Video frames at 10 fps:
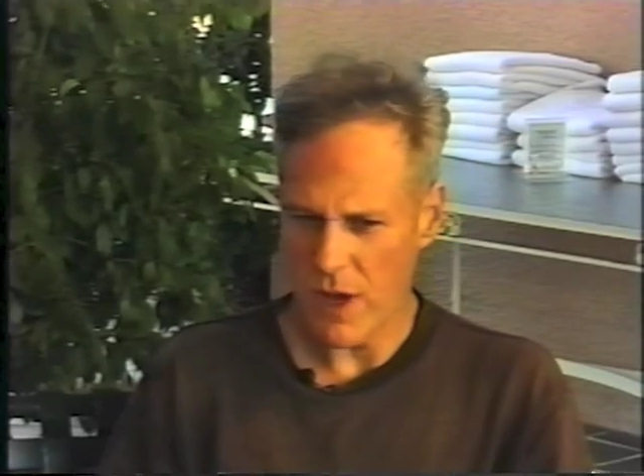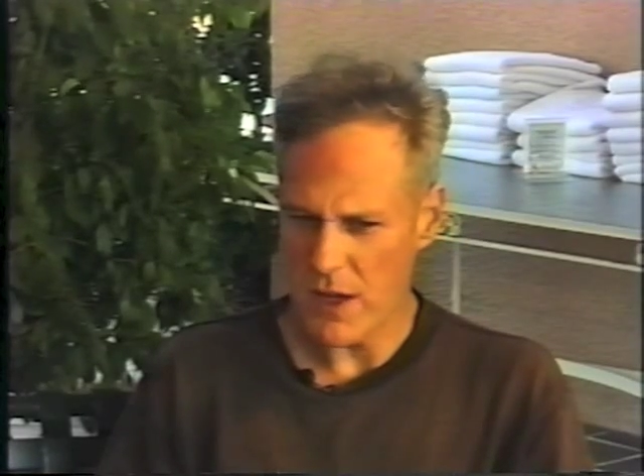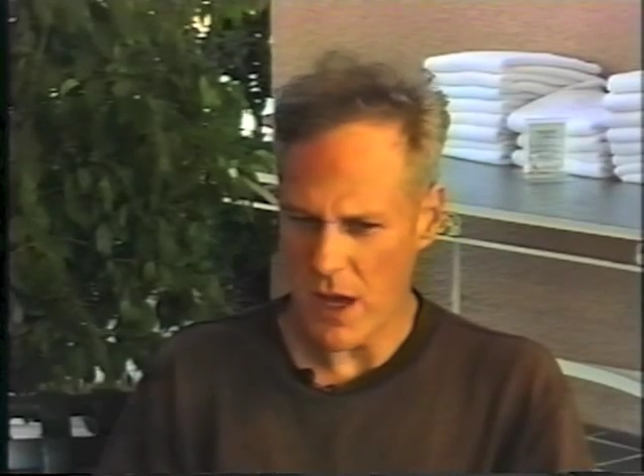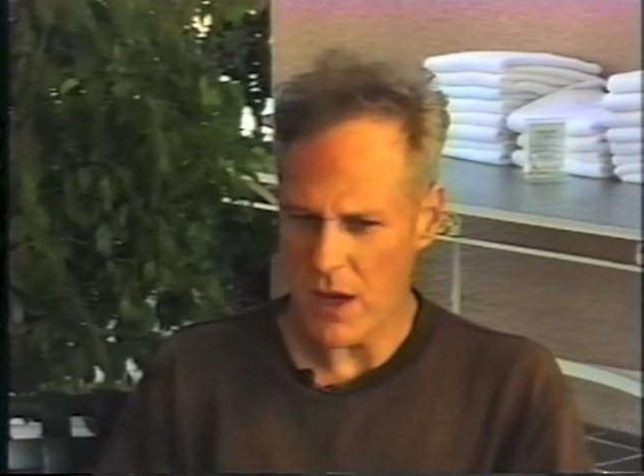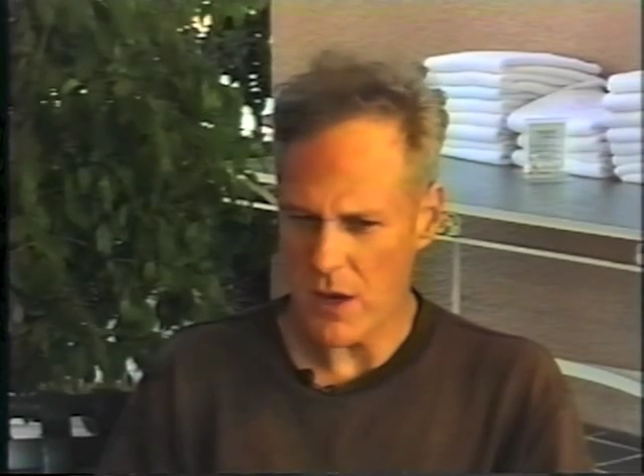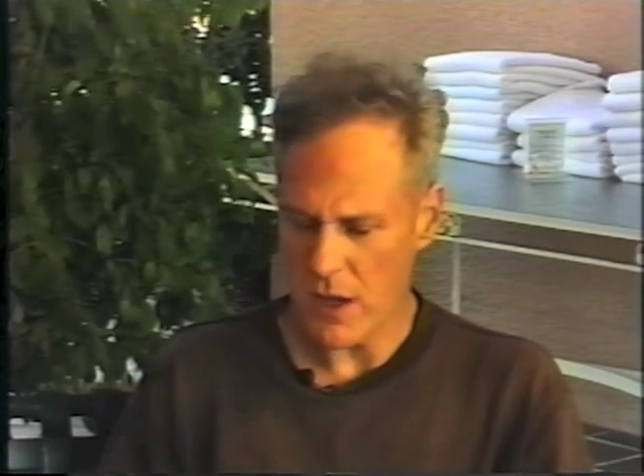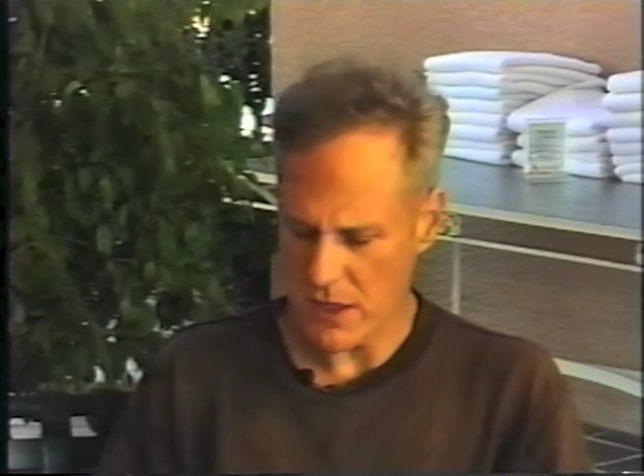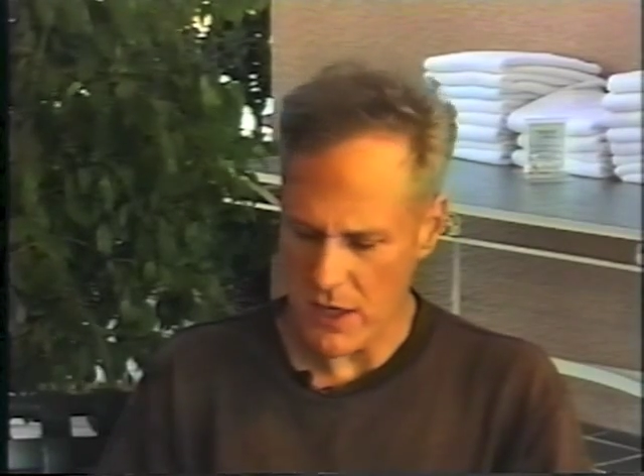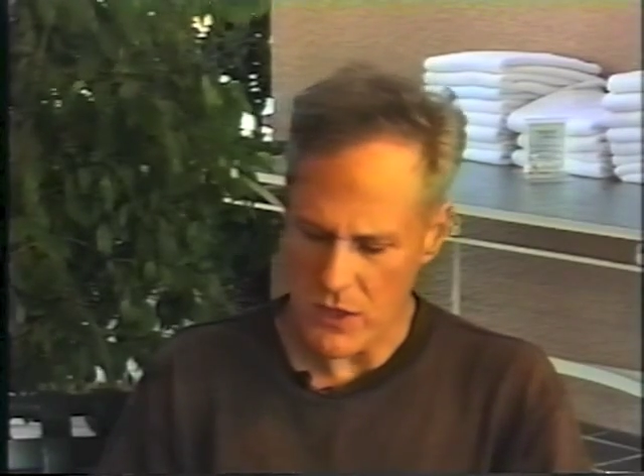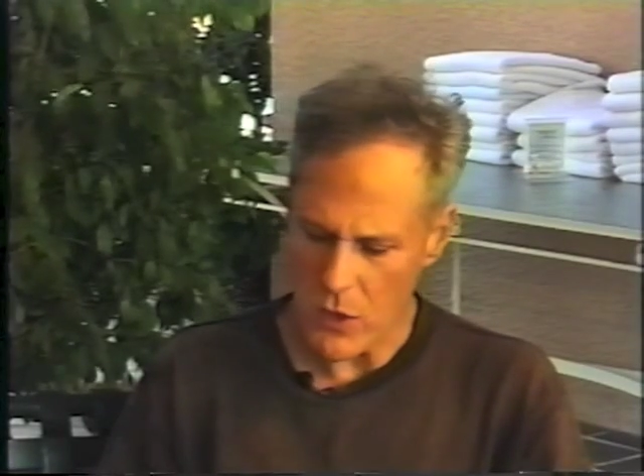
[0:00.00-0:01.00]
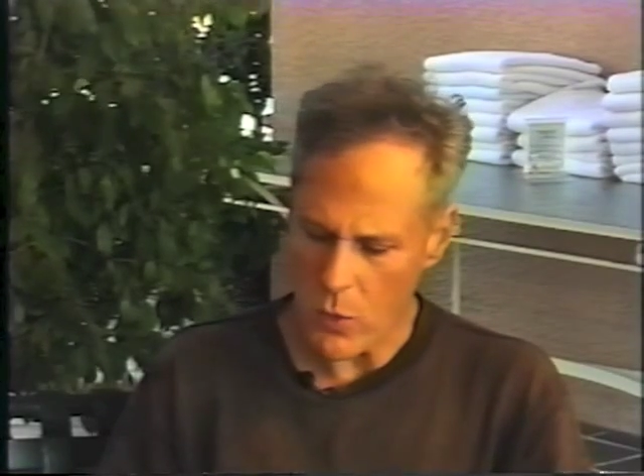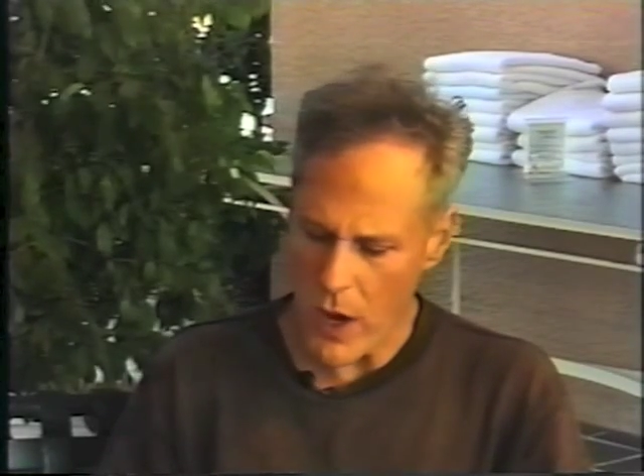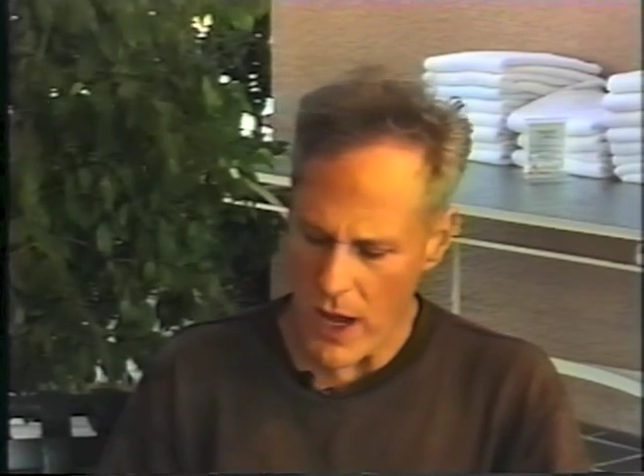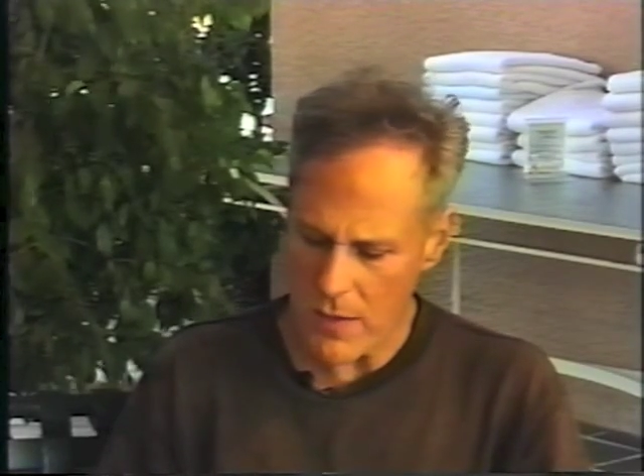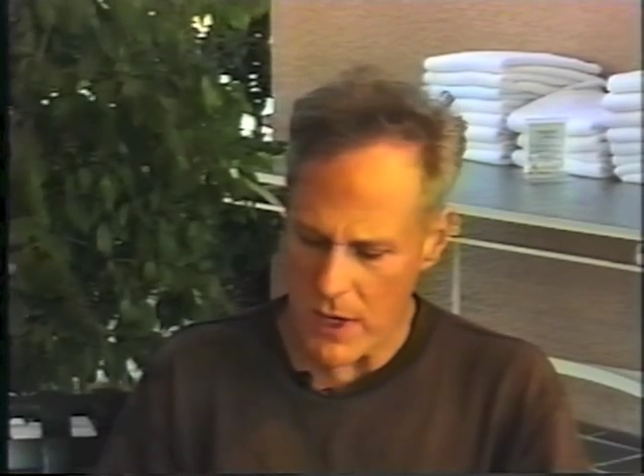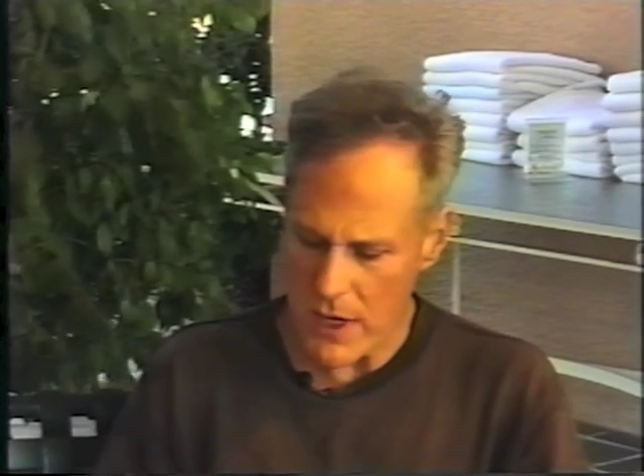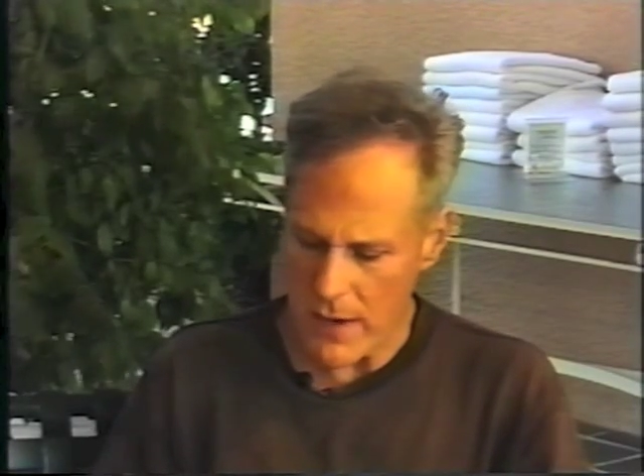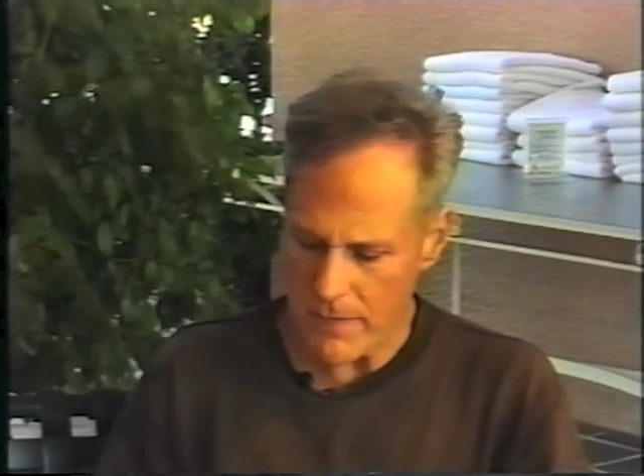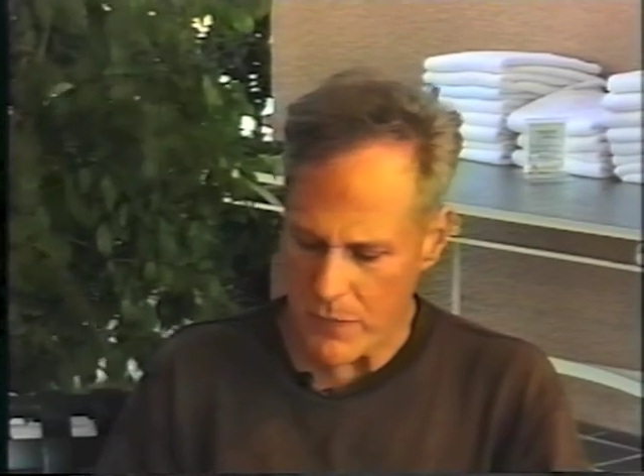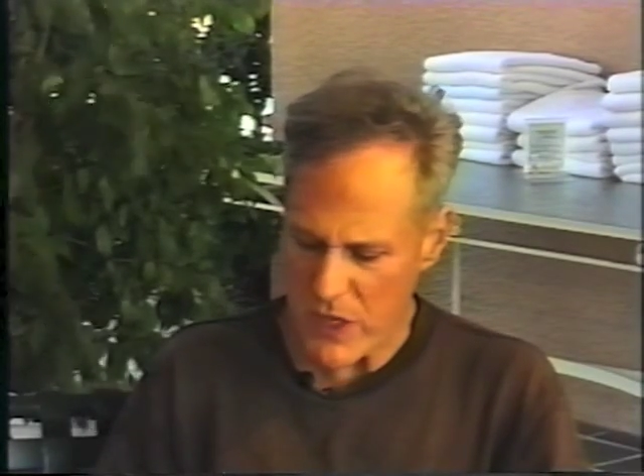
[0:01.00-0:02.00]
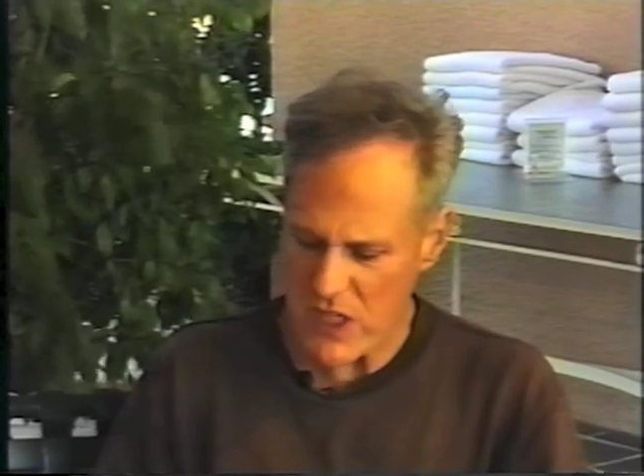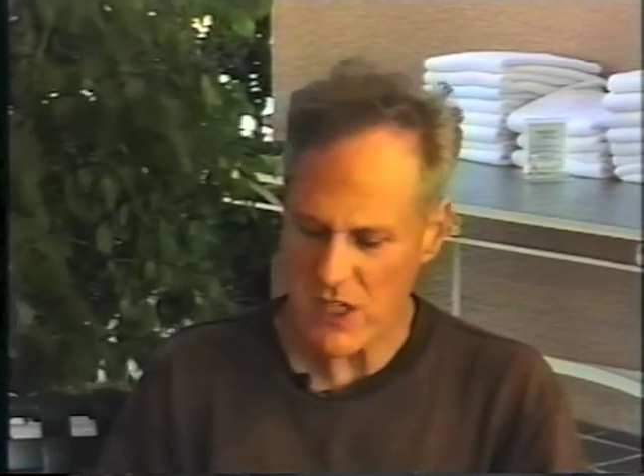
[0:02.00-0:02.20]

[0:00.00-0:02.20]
I said I don't know why, but these